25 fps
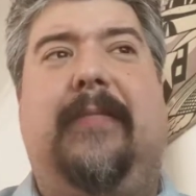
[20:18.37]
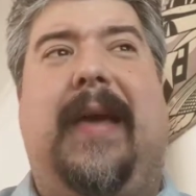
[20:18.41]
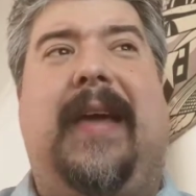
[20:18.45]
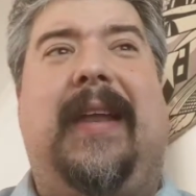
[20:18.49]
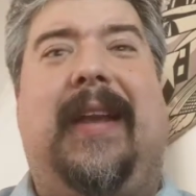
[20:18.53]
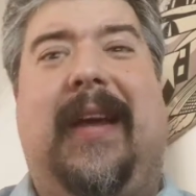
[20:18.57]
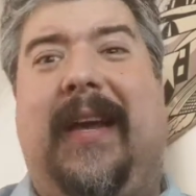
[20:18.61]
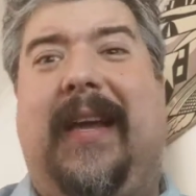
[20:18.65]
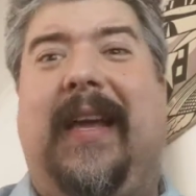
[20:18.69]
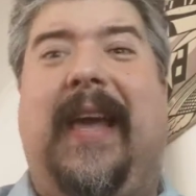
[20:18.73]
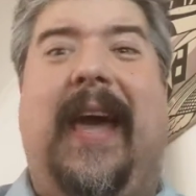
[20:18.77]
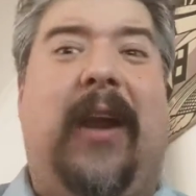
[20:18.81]
made
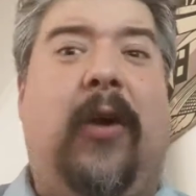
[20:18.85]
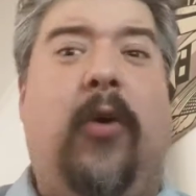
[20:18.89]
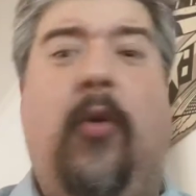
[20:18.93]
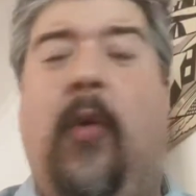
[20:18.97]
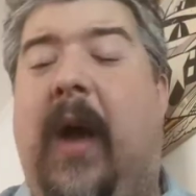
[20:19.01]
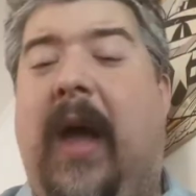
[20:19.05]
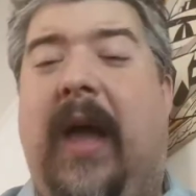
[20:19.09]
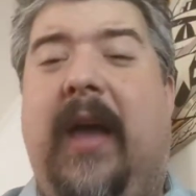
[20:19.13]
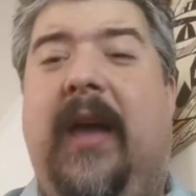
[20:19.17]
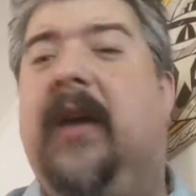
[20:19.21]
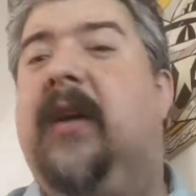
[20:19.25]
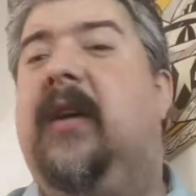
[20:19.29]
a
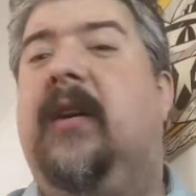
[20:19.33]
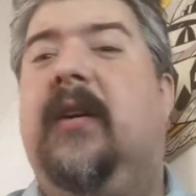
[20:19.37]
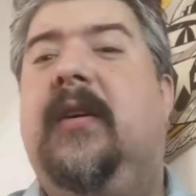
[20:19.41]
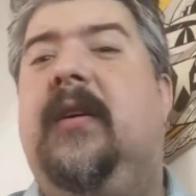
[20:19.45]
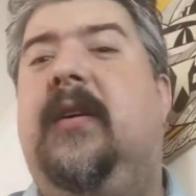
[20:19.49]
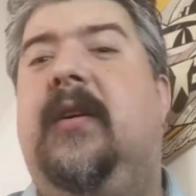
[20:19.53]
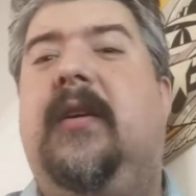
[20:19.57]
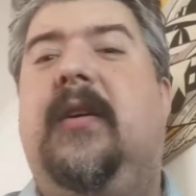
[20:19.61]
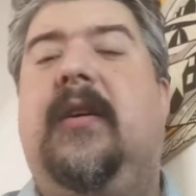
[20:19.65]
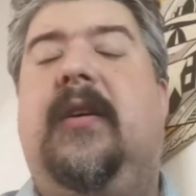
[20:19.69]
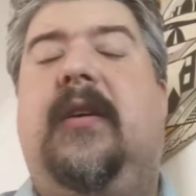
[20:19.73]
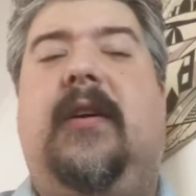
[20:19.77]
getaway
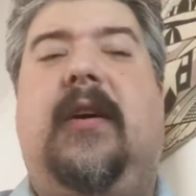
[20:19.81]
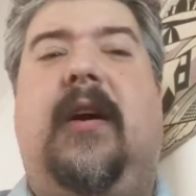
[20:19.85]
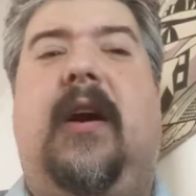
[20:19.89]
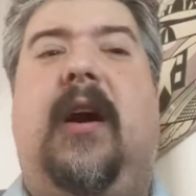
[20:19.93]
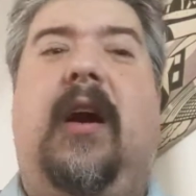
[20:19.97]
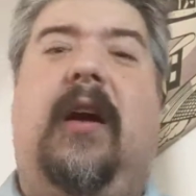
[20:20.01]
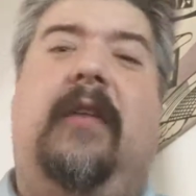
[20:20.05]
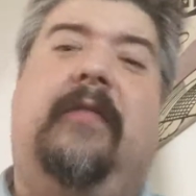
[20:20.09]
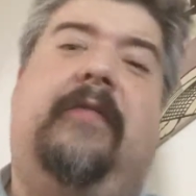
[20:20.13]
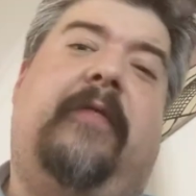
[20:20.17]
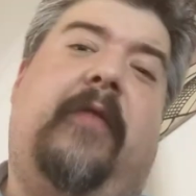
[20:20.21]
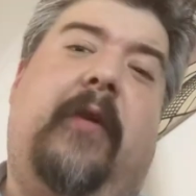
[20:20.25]

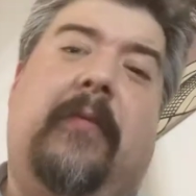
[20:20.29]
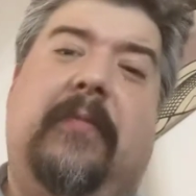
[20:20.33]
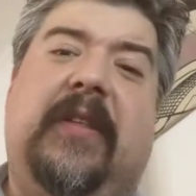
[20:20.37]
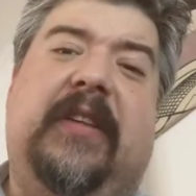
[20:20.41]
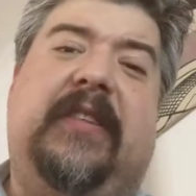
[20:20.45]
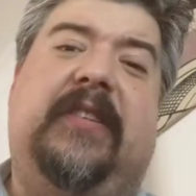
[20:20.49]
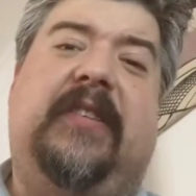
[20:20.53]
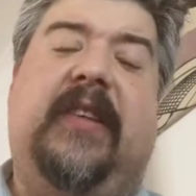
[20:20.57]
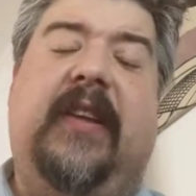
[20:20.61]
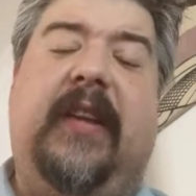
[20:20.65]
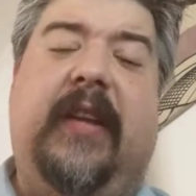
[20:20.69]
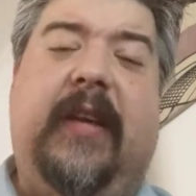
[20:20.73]
from the
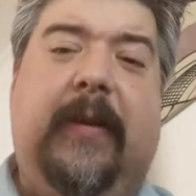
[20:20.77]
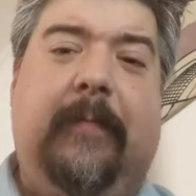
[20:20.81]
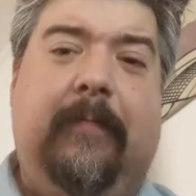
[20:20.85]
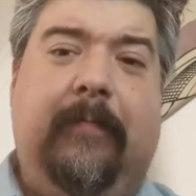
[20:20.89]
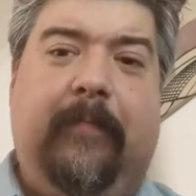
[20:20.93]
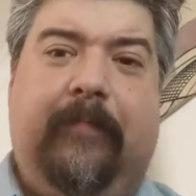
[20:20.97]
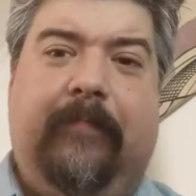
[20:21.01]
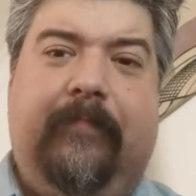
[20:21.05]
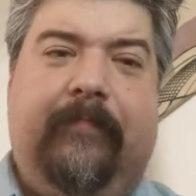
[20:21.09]
city,